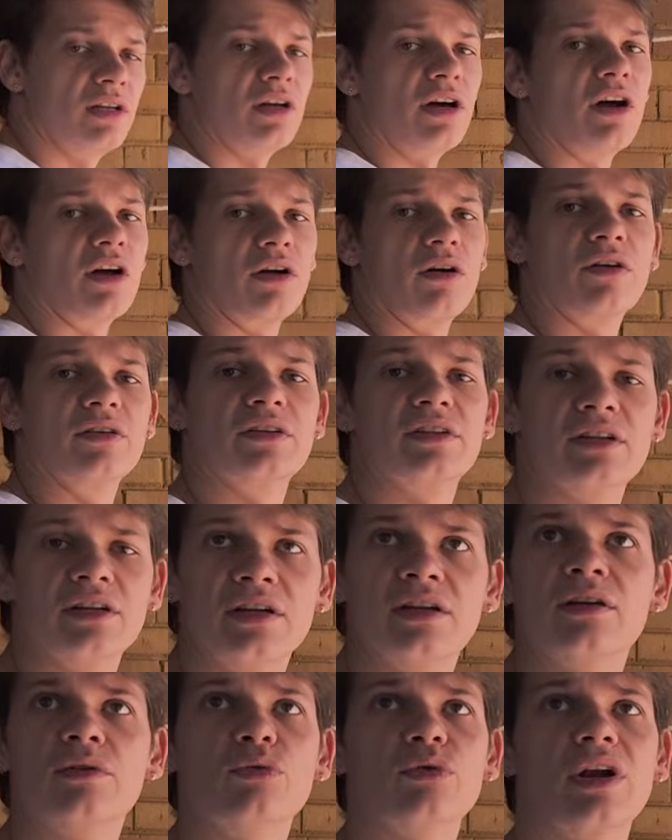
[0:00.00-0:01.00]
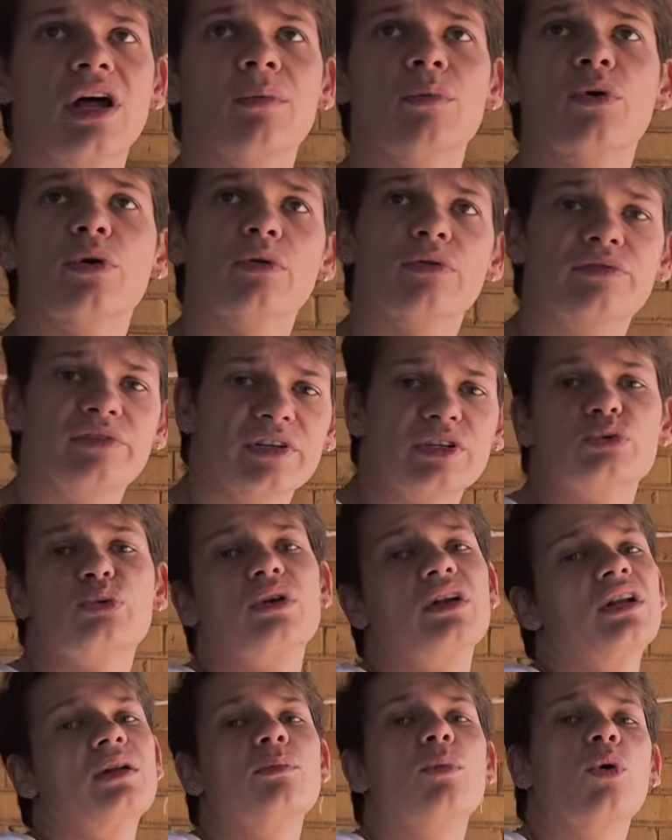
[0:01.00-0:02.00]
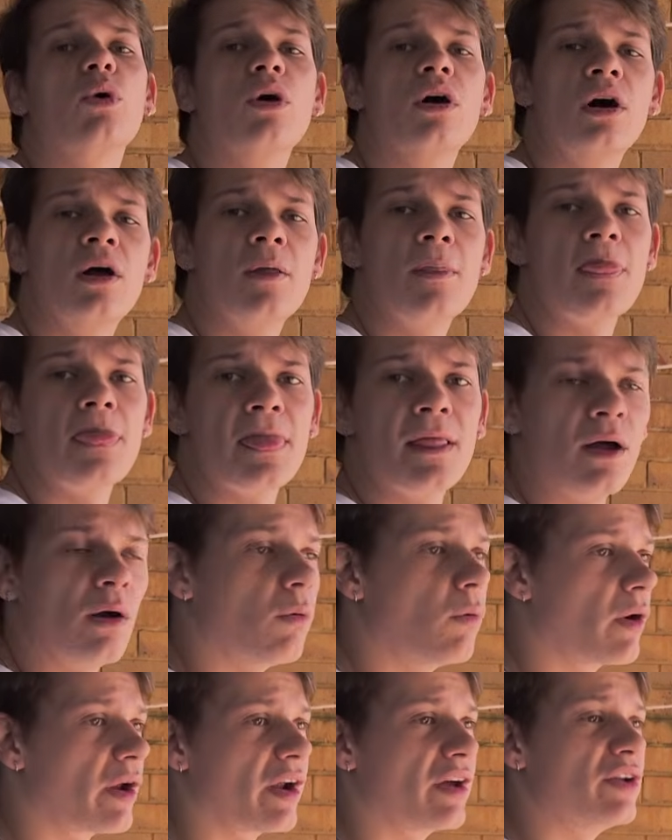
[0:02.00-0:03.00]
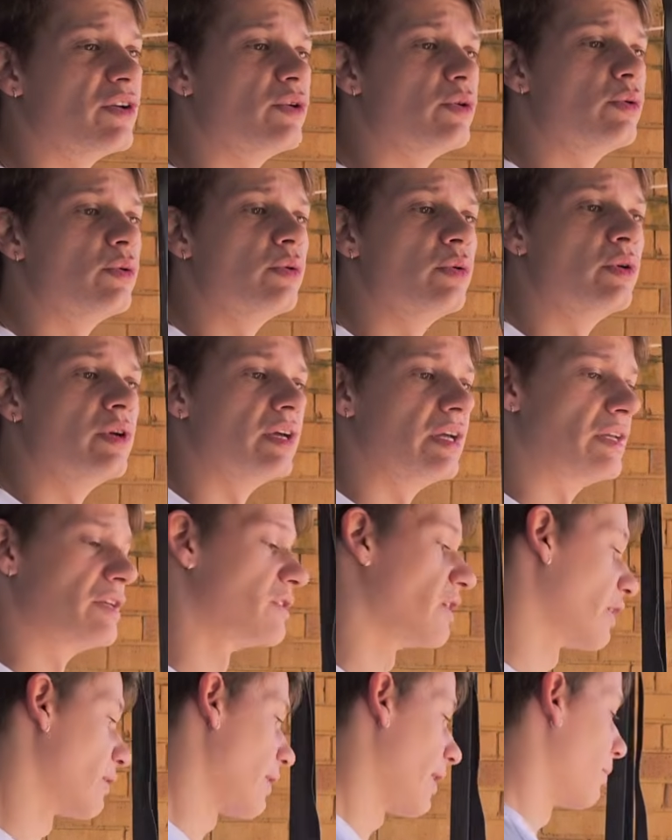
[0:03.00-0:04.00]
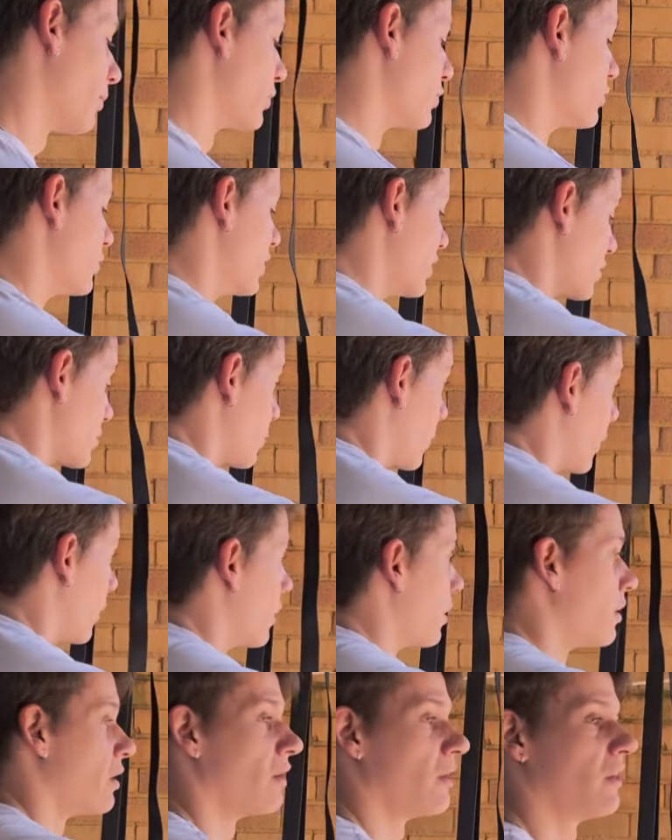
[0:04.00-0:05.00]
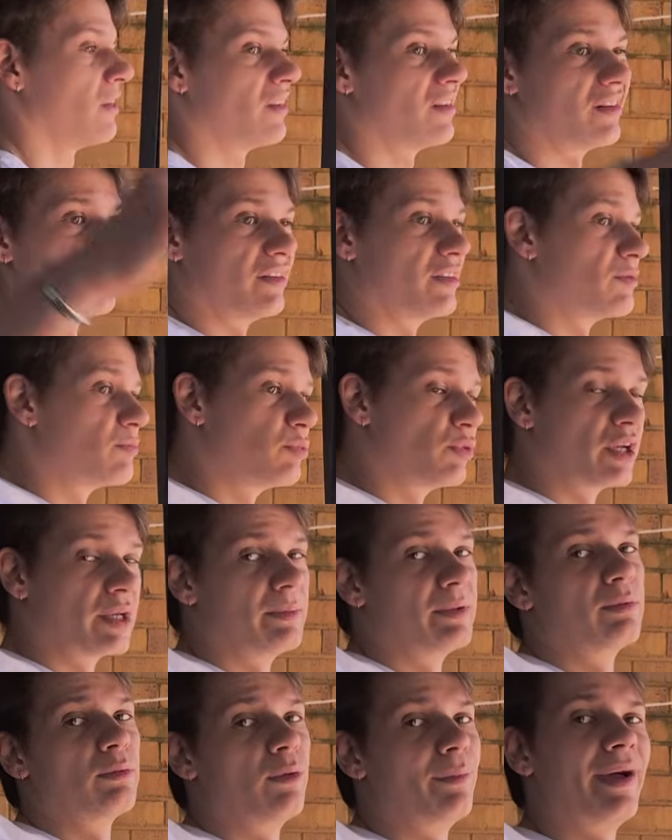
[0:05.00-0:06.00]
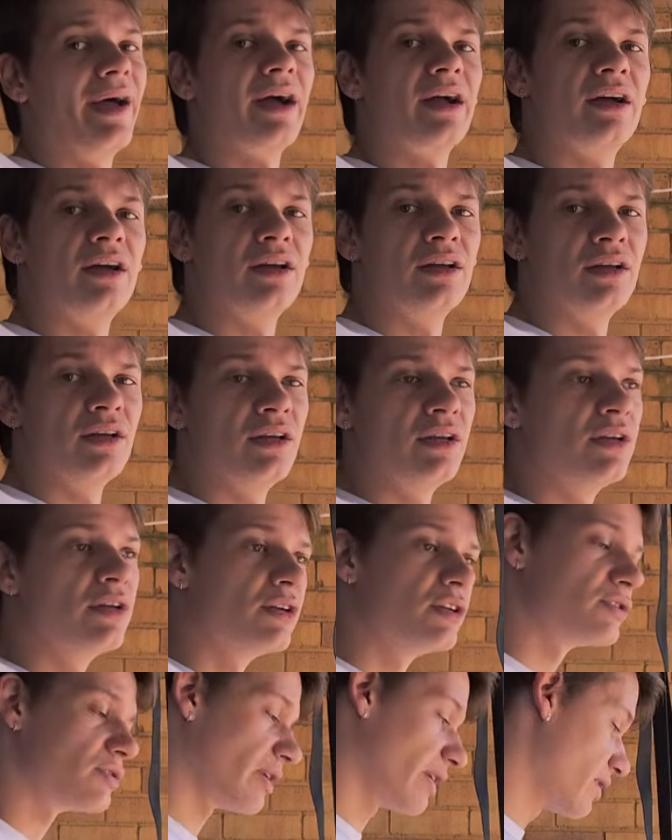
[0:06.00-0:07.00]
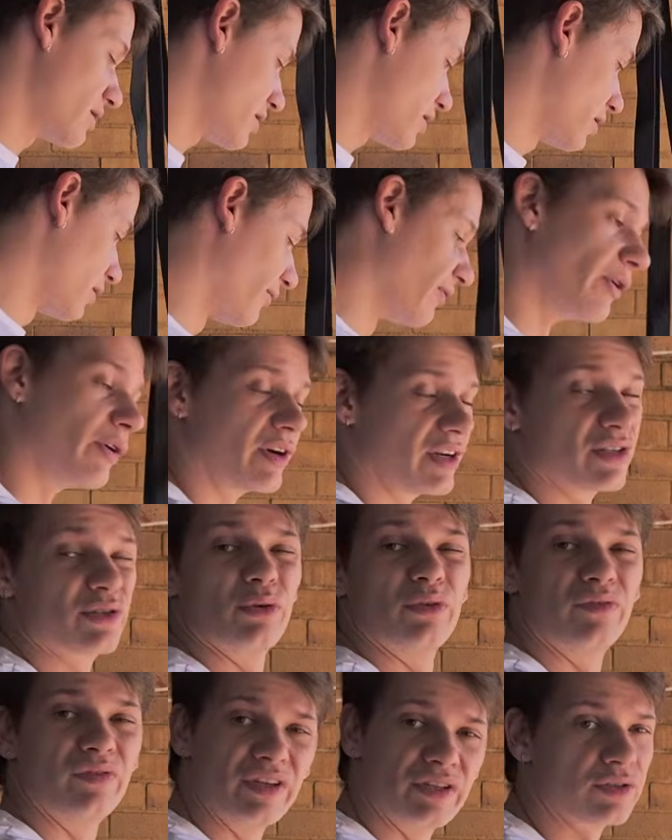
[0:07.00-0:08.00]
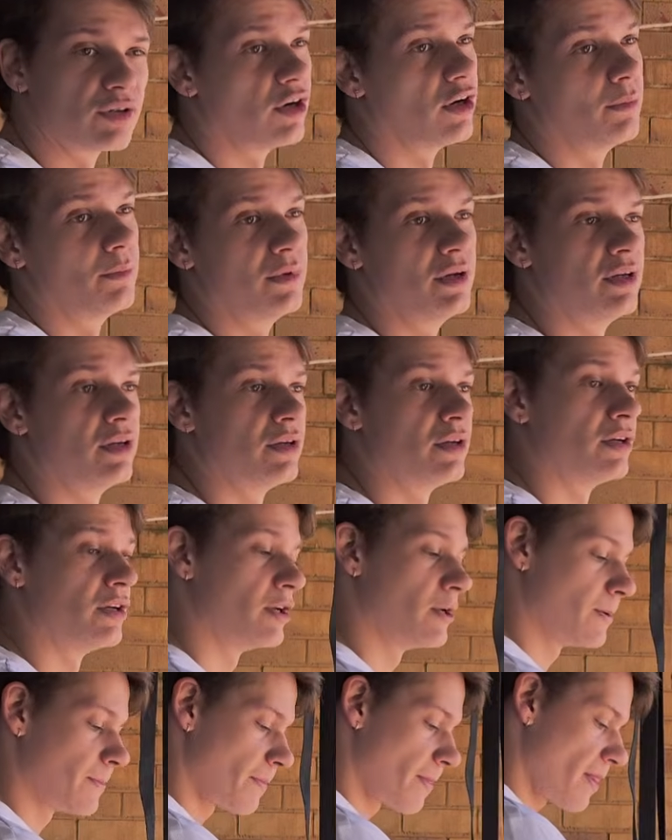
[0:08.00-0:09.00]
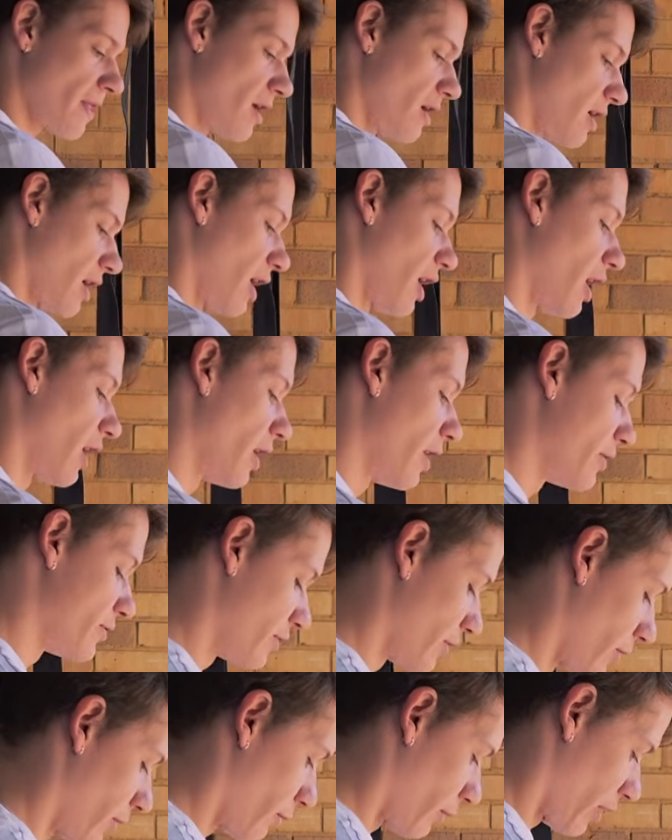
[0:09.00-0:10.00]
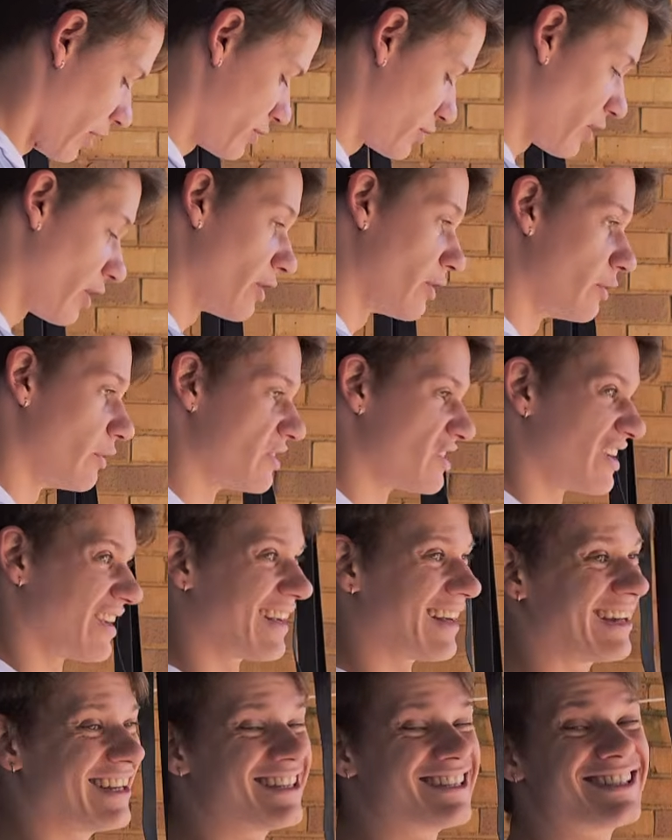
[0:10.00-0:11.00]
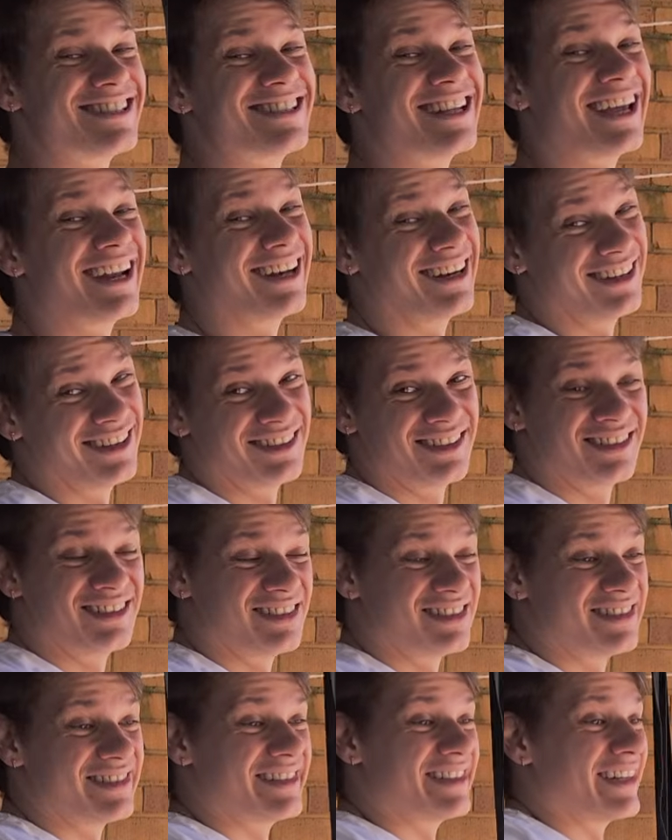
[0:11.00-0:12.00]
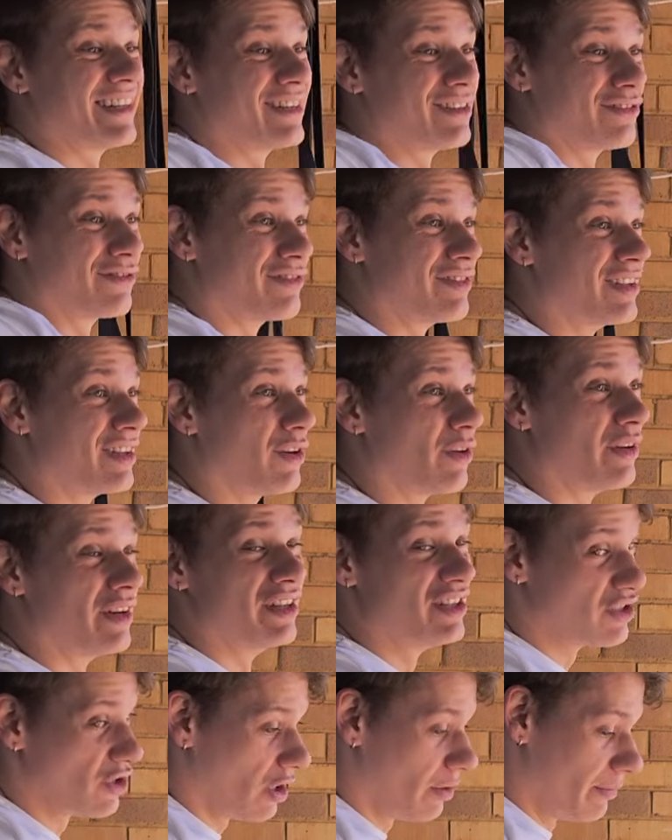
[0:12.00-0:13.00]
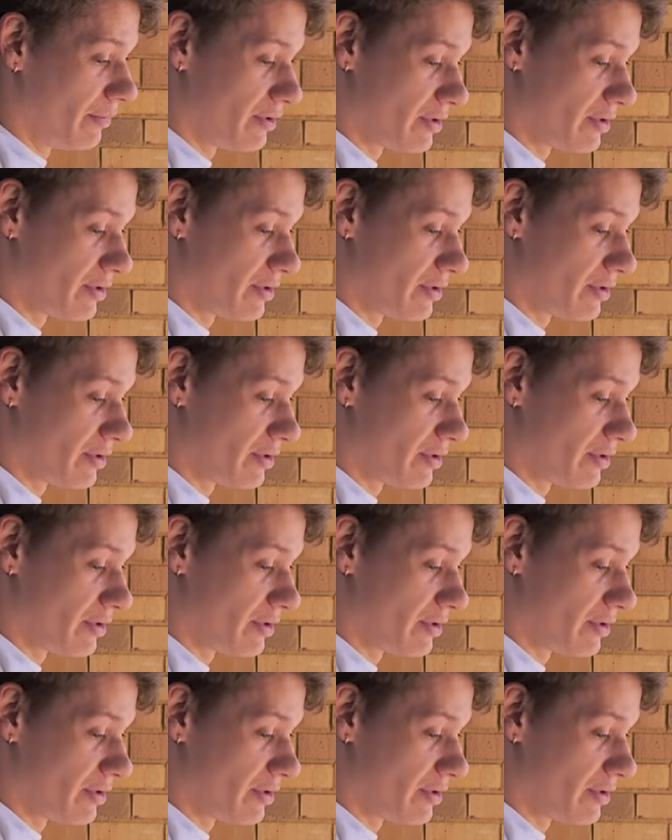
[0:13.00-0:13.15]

I can't grab one with this one anymore. What I do is I grab onto this one. Just put it a bit more back so I can still focus on this arm. So what I try to do is I get at least 10 on each arm.